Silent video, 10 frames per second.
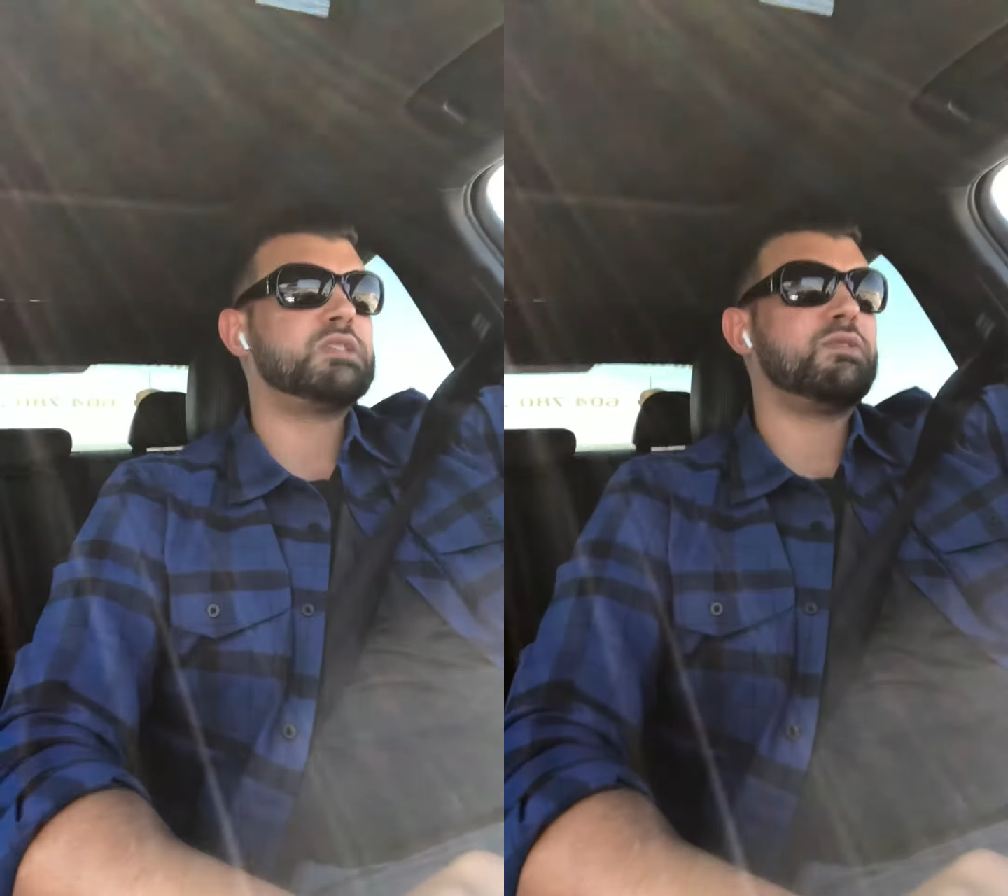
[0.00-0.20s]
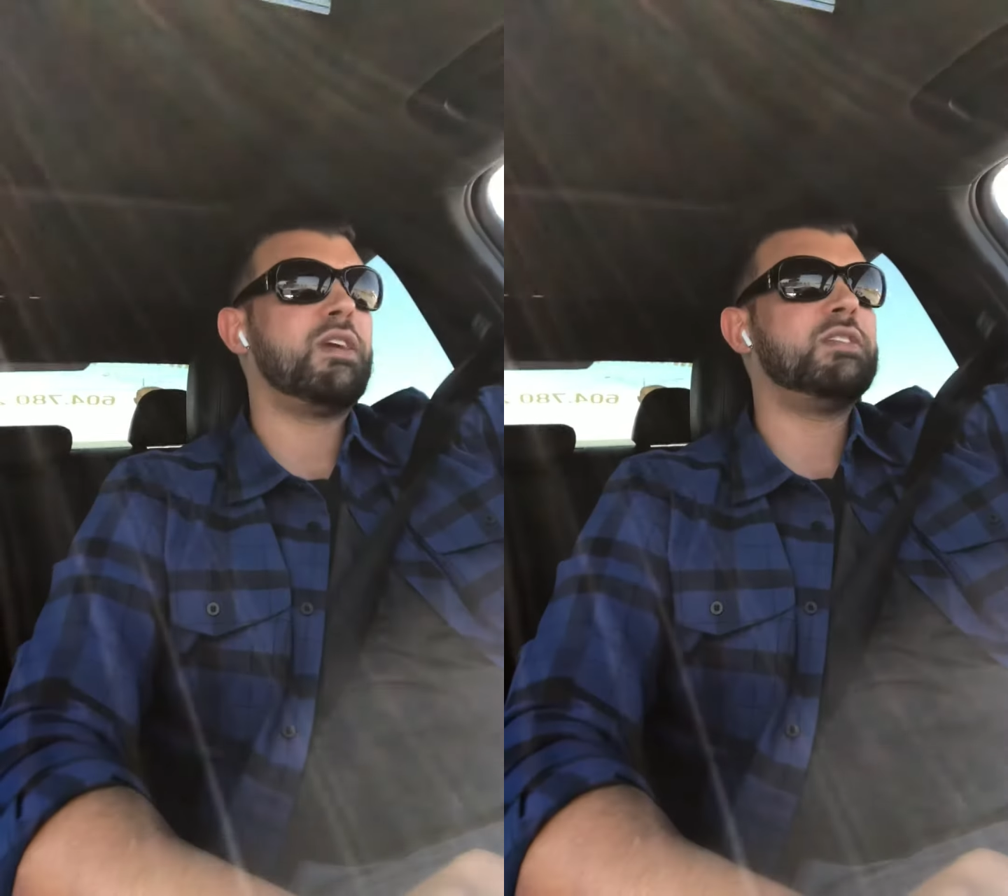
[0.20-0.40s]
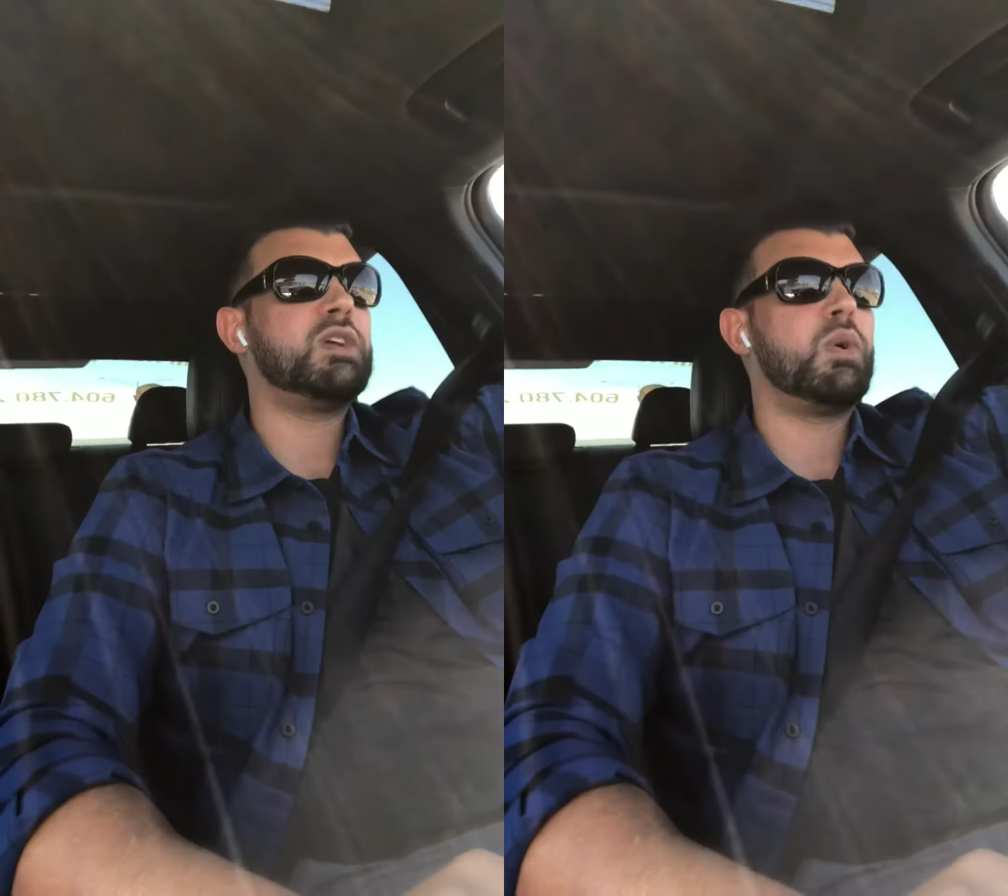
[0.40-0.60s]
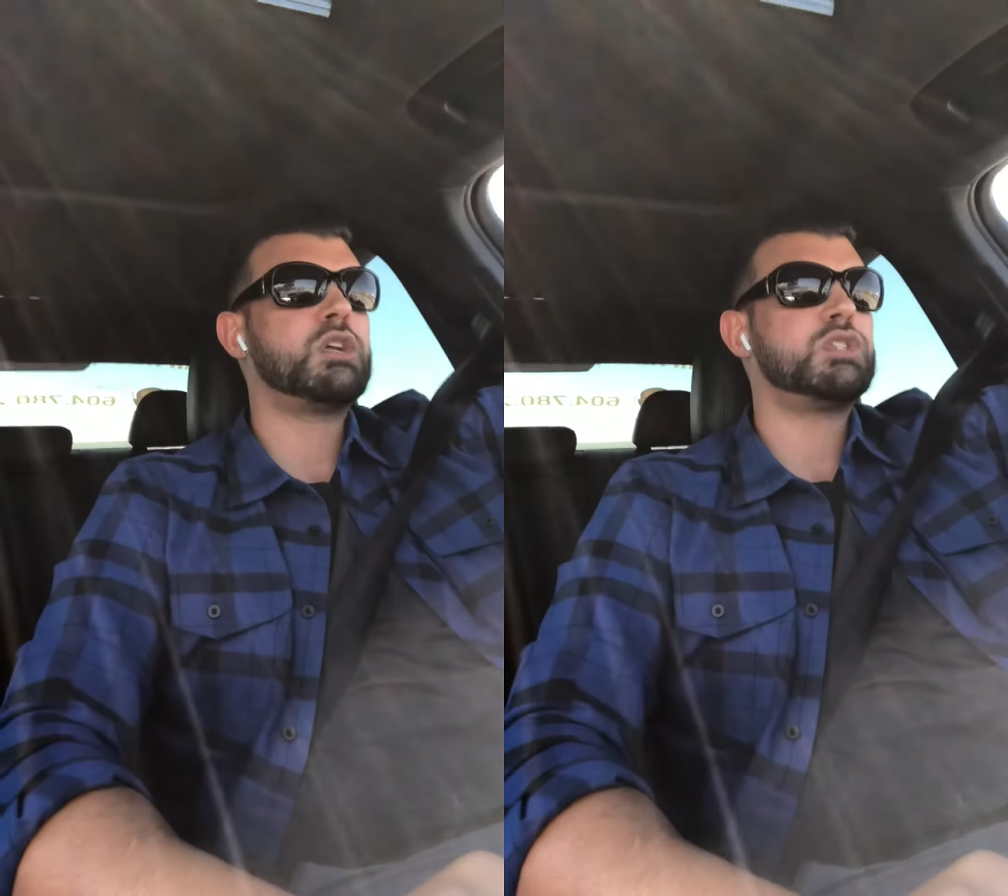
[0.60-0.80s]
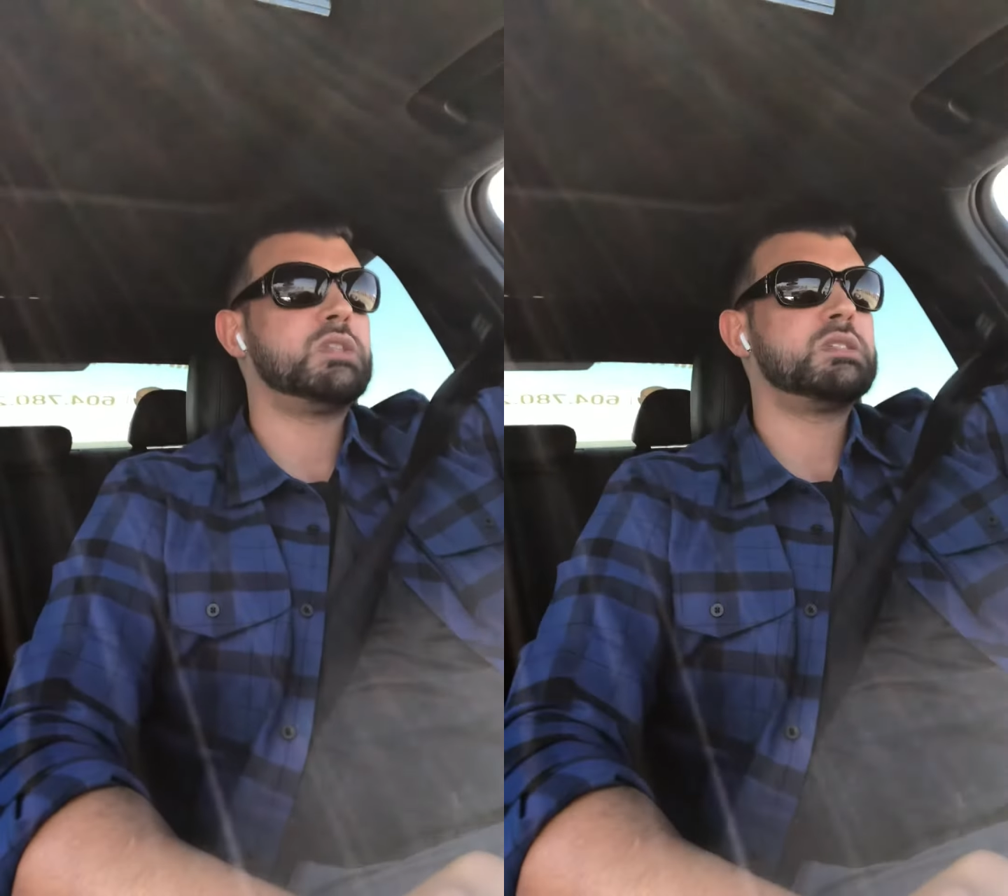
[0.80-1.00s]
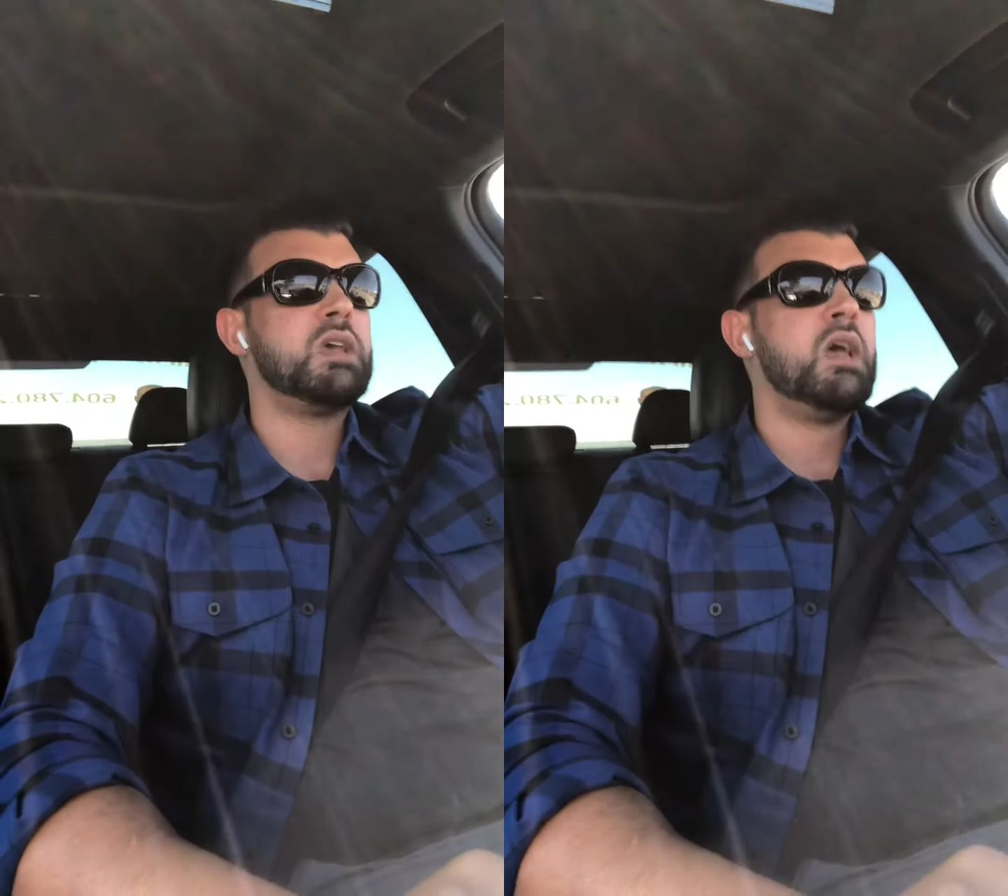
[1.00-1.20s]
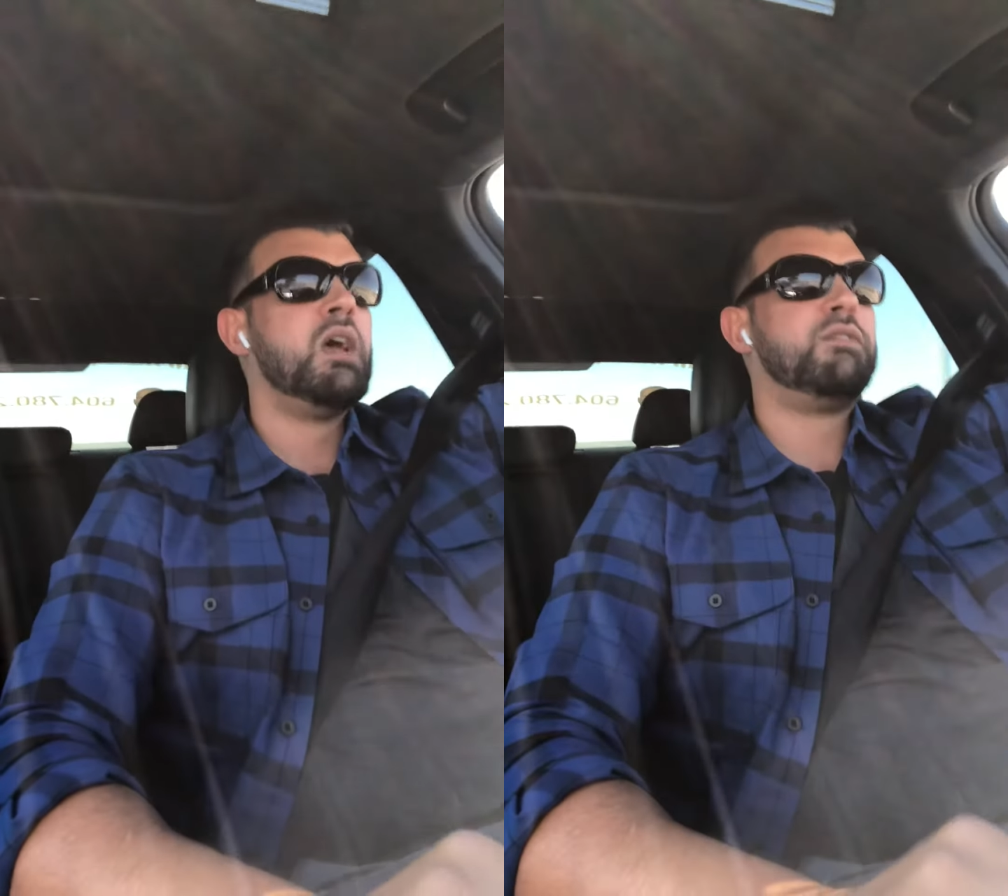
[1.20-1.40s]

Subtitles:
So if you have any questions,